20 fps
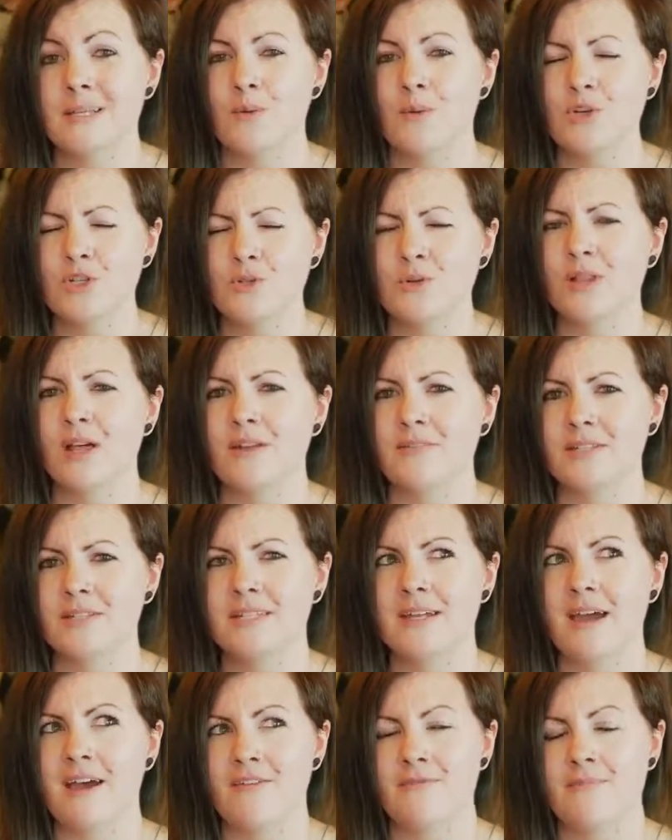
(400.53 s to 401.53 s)
I wanted to do a lot of
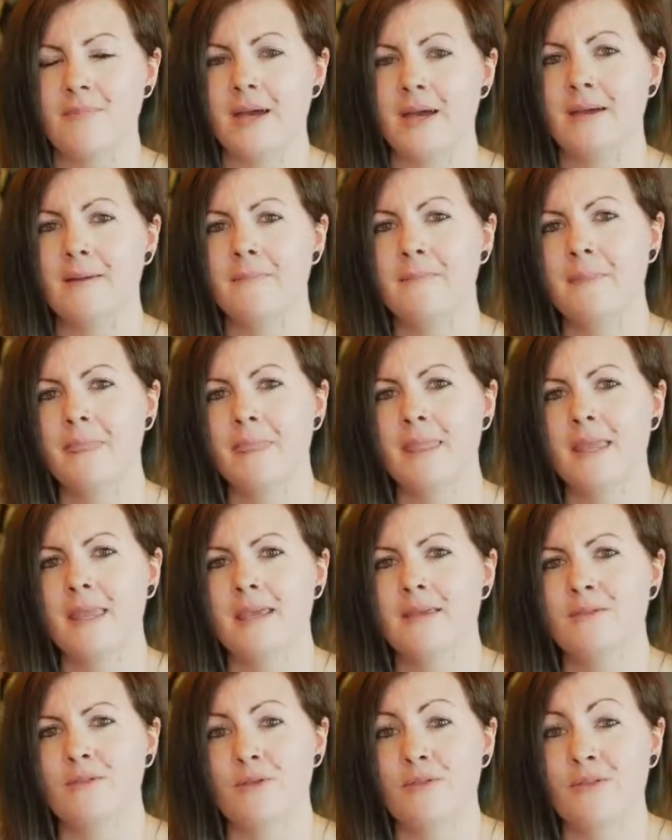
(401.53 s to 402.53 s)
stuff, but
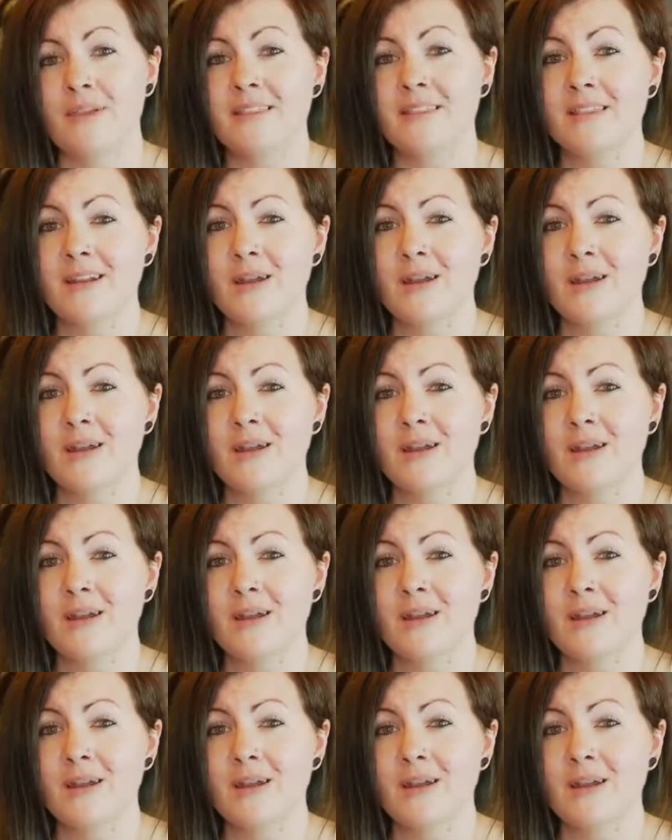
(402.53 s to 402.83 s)
the thing